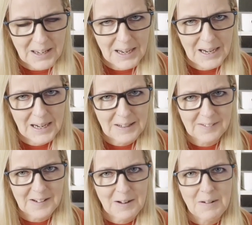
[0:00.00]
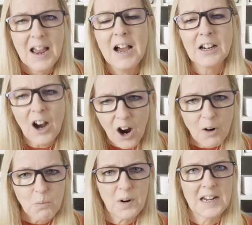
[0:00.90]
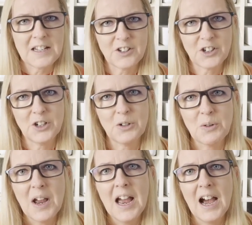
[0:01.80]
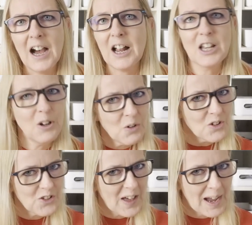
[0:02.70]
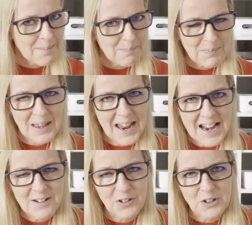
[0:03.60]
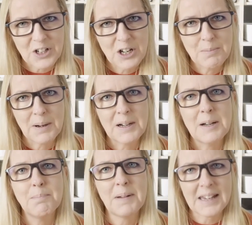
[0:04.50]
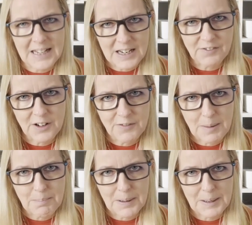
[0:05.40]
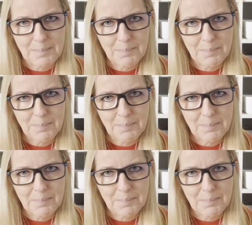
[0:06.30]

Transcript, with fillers: Uh, so can't wait to uh, launch that. End of October, beginning of November.